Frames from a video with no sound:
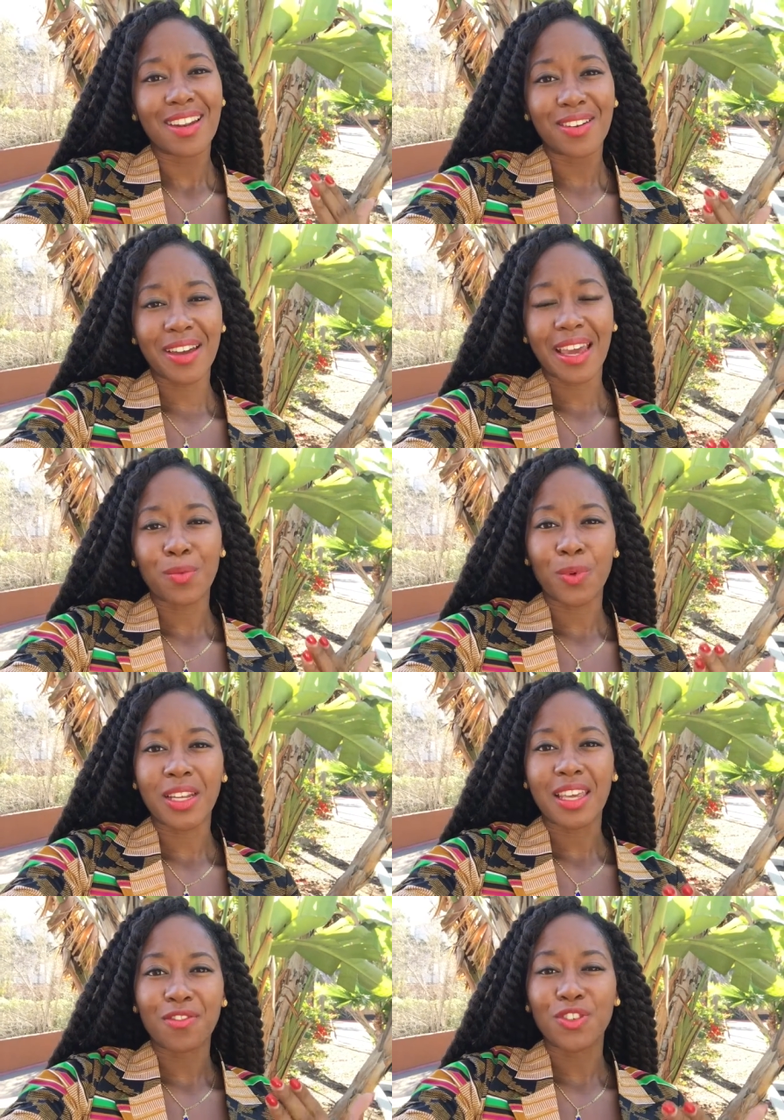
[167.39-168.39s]
look at
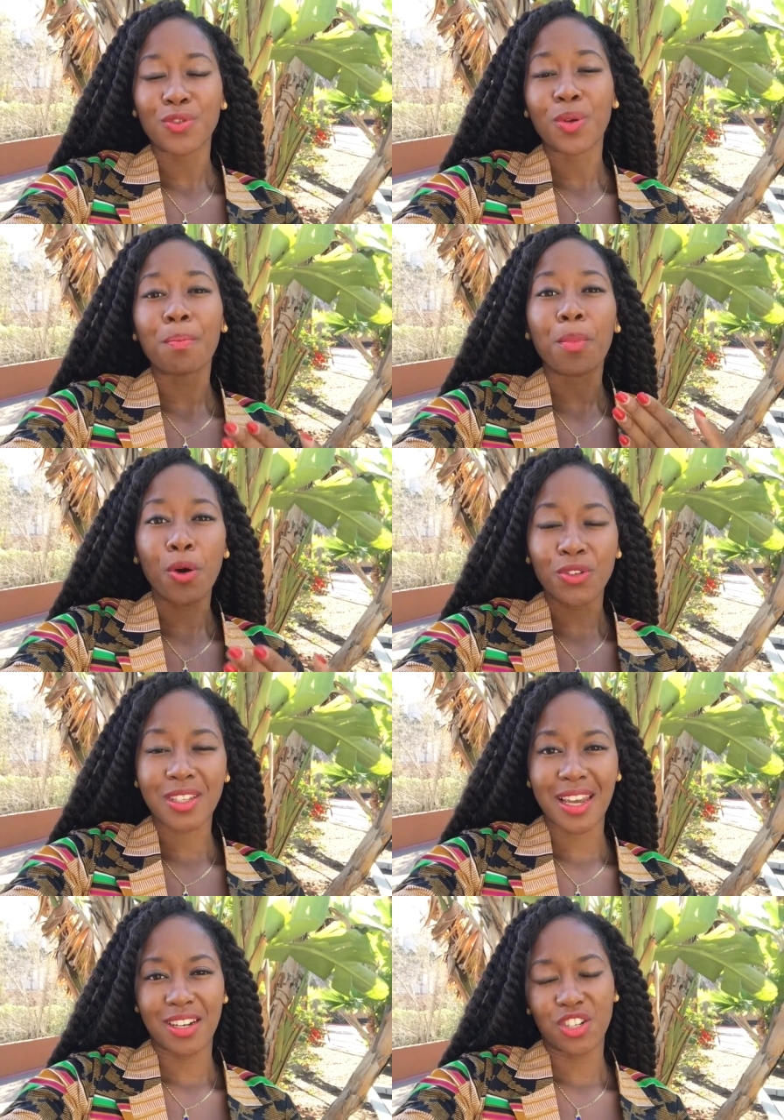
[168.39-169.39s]
what gives you the most
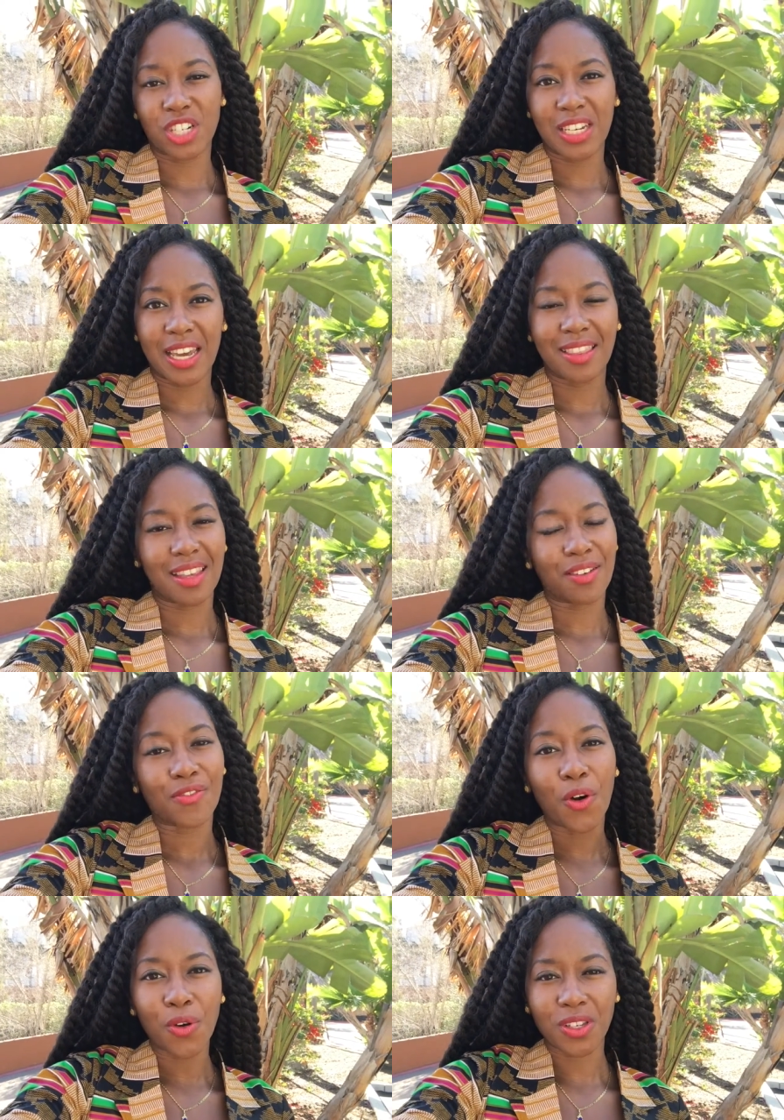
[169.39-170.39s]
energy and then
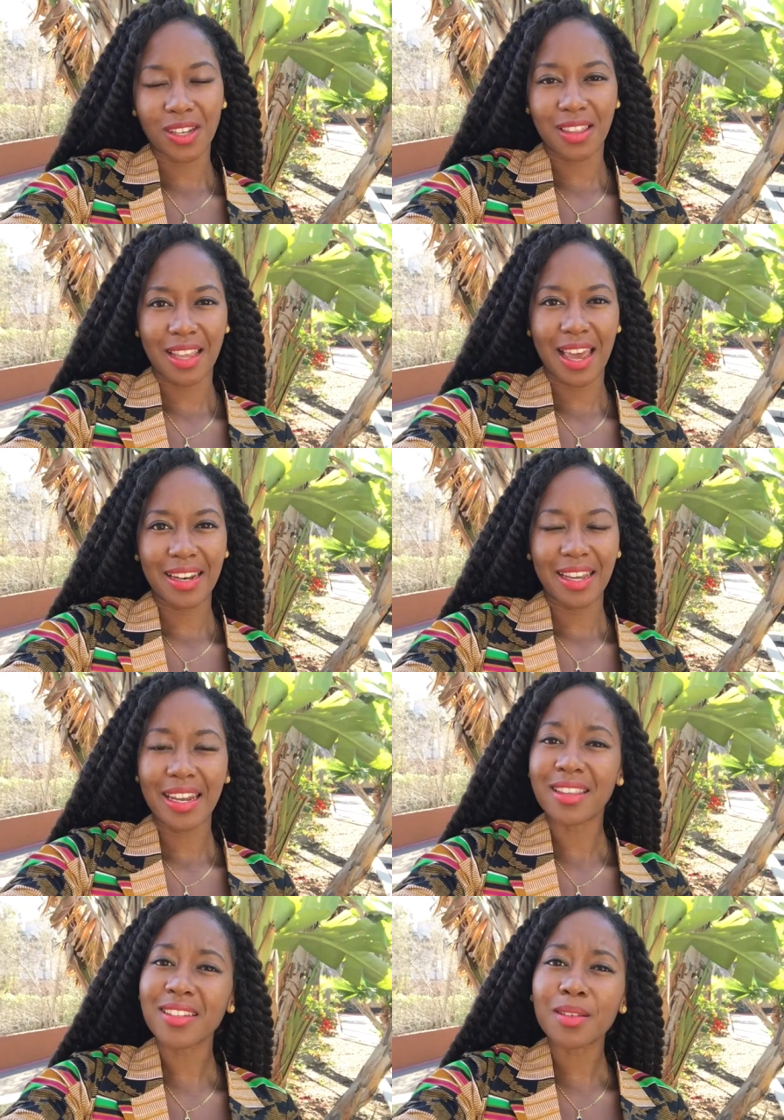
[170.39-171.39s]
focus on that
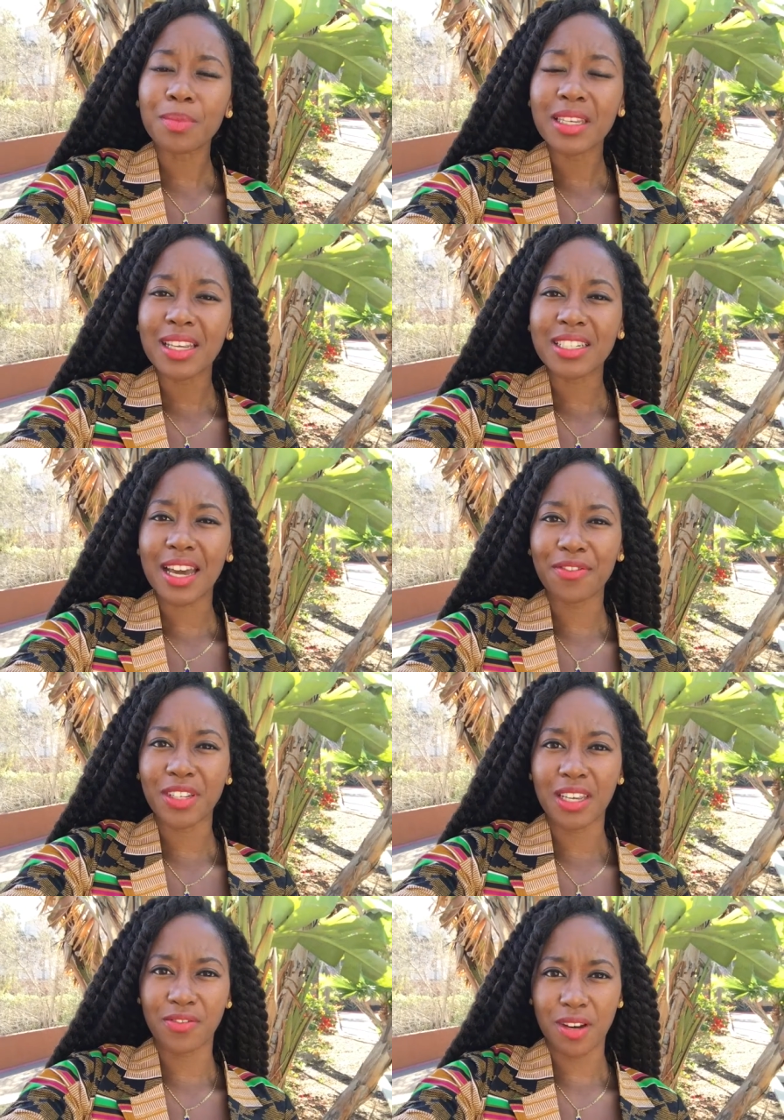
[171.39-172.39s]
and it doesn't mean that you have
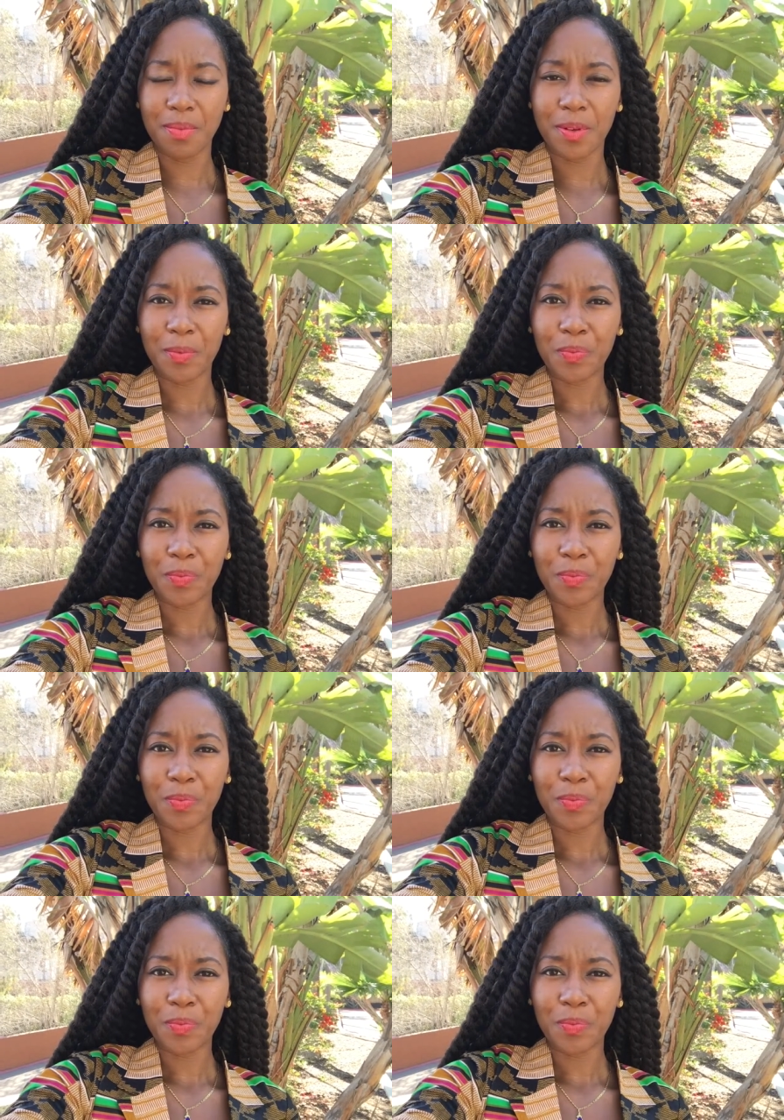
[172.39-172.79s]
to give up